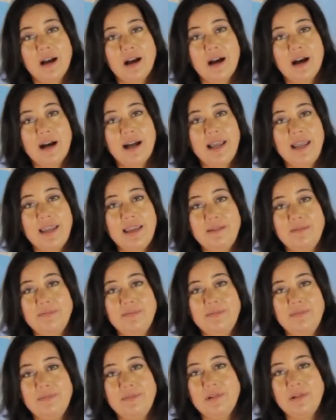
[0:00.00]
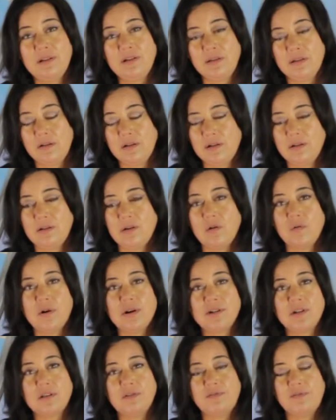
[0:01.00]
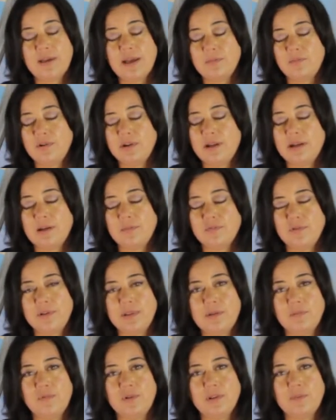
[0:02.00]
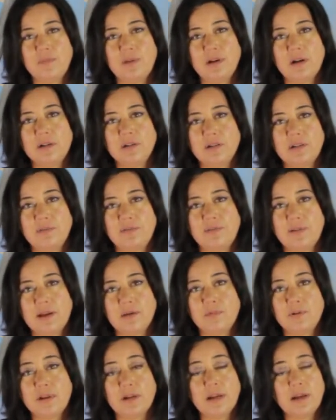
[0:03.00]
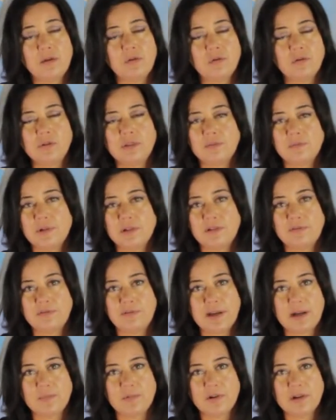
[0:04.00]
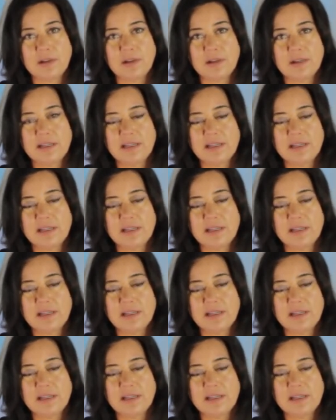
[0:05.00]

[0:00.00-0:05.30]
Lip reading: I go onto the fabric and I bring them with me onto the fabric, and I hold them on the fabric.